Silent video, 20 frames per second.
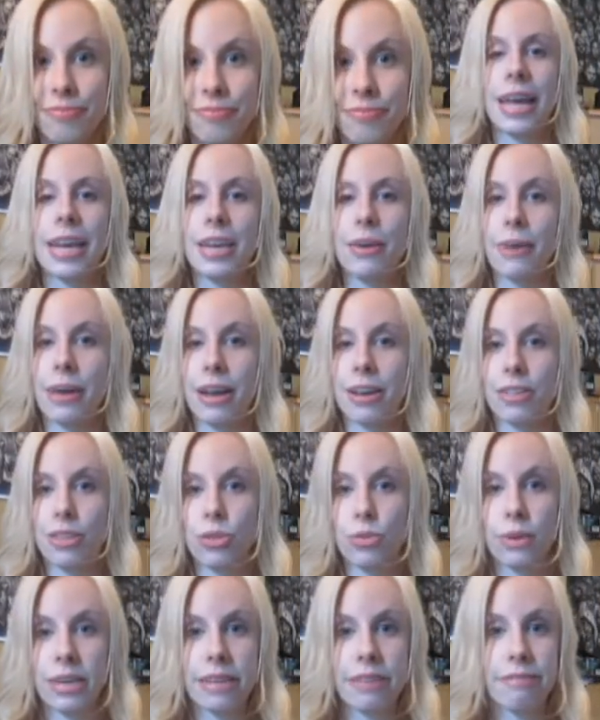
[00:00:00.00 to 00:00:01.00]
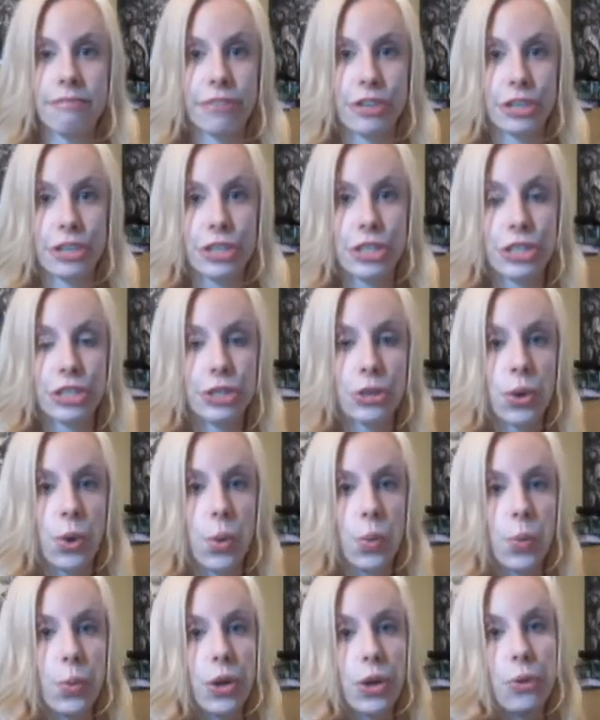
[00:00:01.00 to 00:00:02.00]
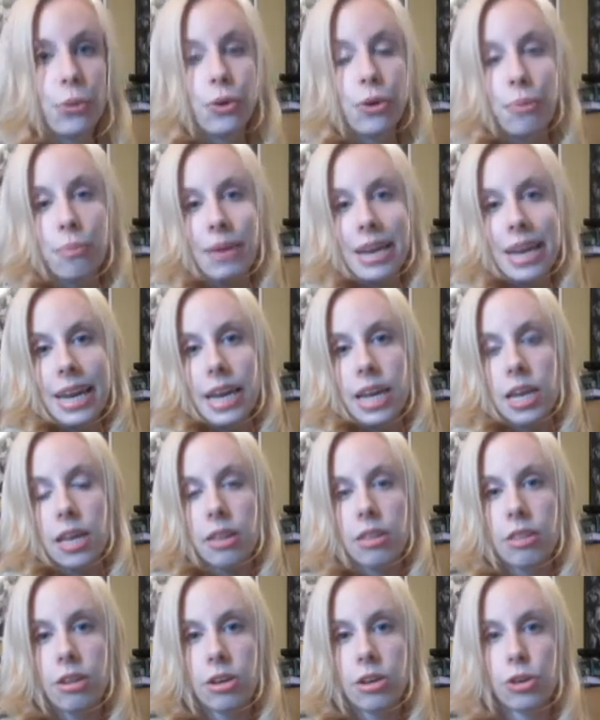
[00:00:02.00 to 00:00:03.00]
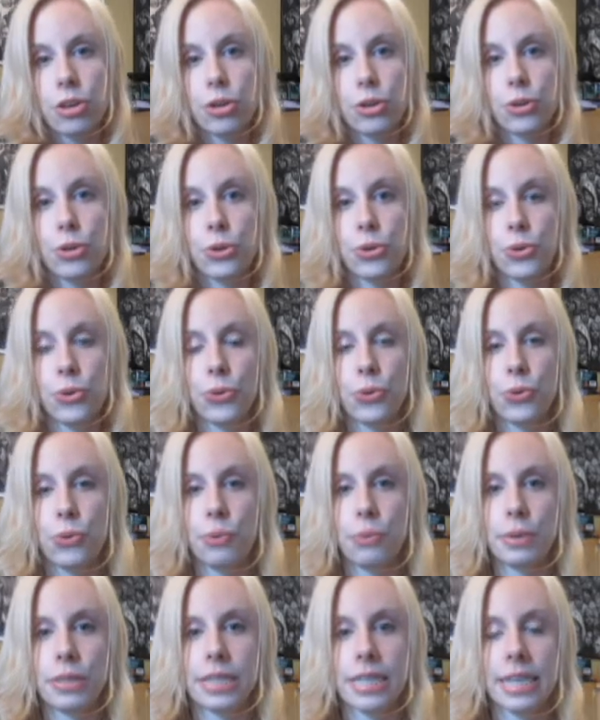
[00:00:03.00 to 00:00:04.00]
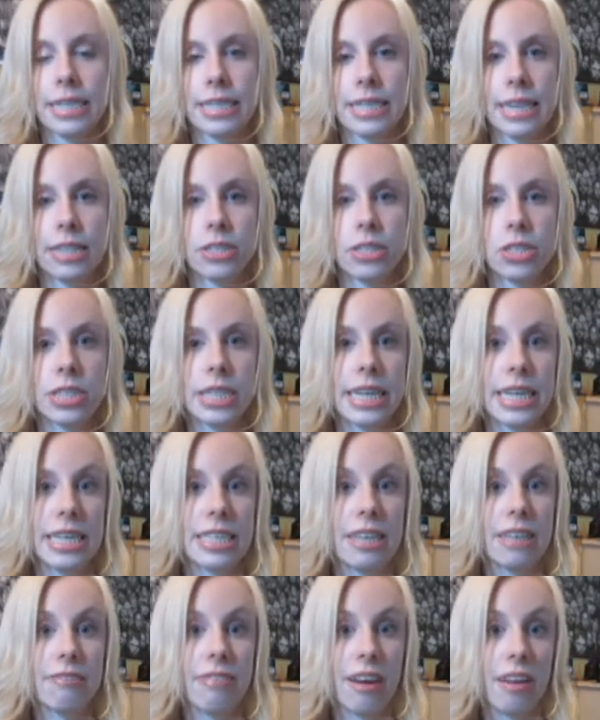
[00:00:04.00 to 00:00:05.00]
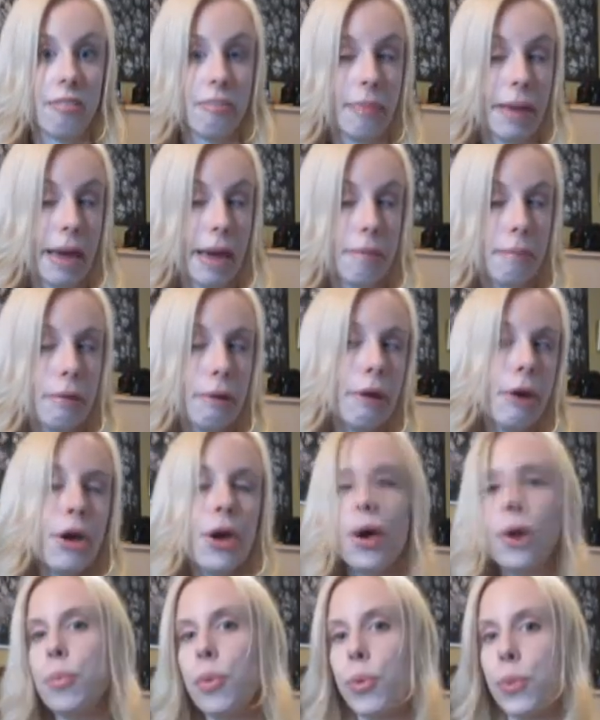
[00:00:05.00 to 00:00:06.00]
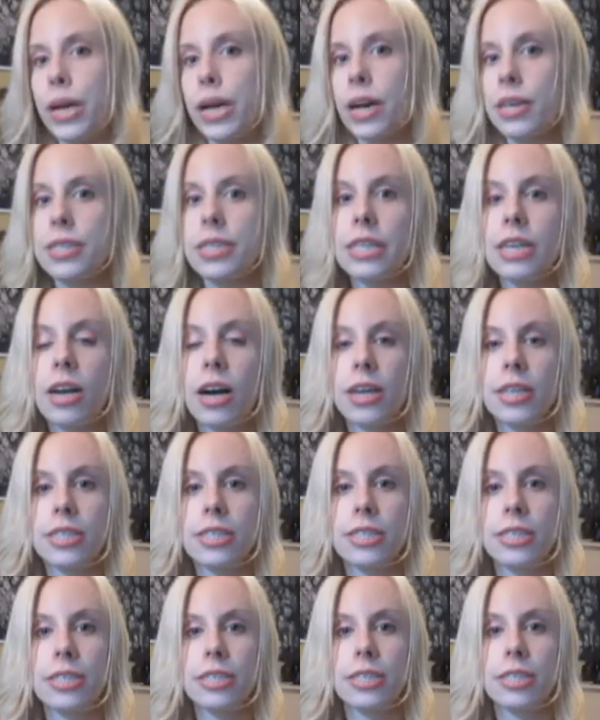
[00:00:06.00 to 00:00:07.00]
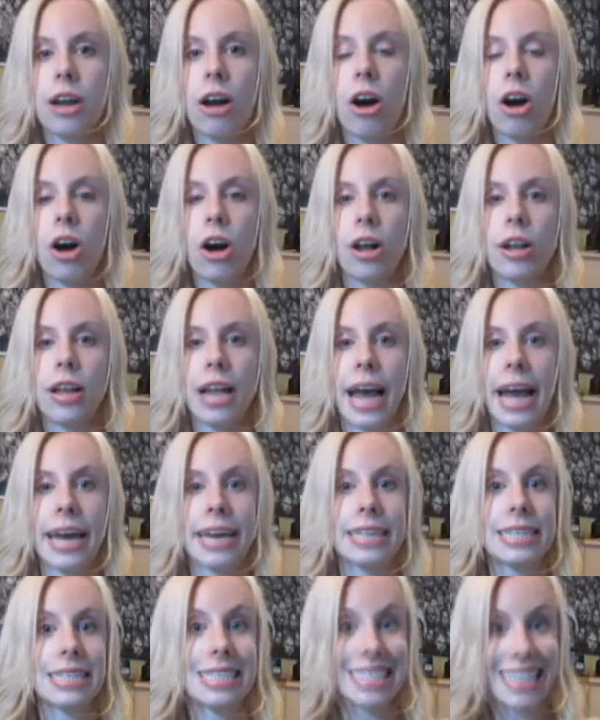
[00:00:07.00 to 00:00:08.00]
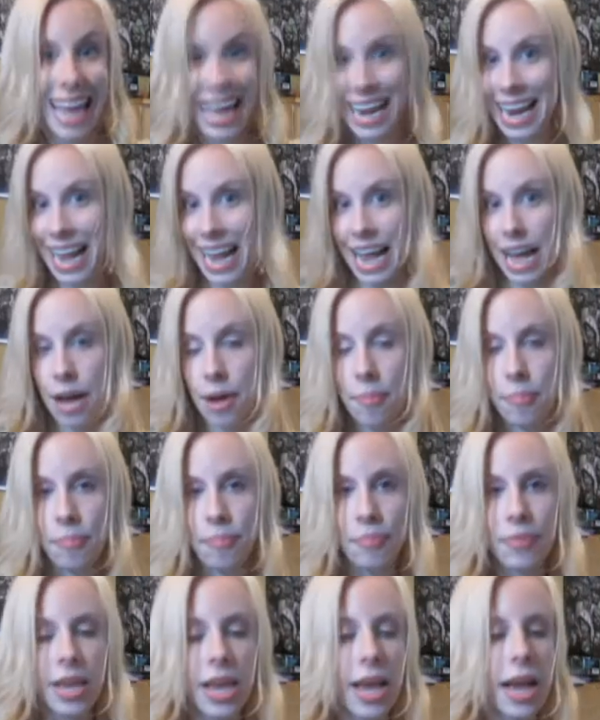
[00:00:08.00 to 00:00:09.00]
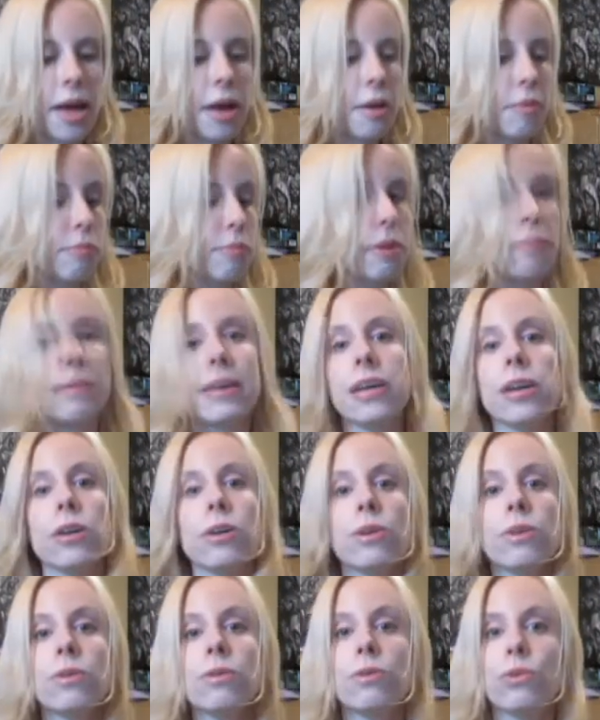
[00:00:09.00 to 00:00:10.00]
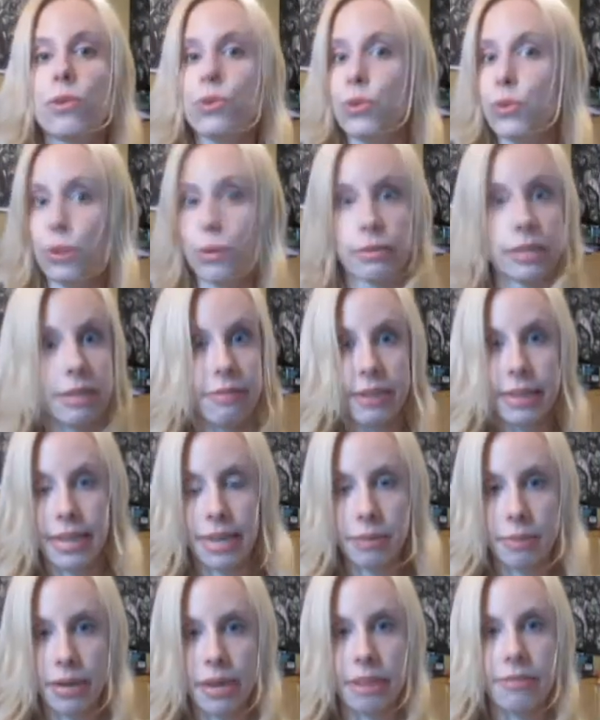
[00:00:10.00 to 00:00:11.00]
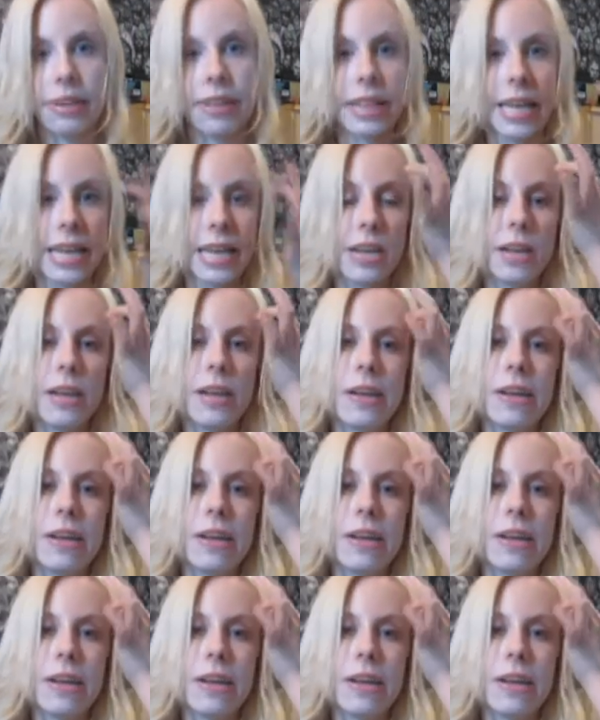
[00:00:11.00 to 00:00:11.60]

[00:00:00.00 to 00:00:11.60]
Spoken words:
Anyway, on the 21st, we were meeting the girl who was going to sell us her tickets at 5 p.m., but we got to the concert hall at 10 a.m. Mimiko, who knows everything about everything,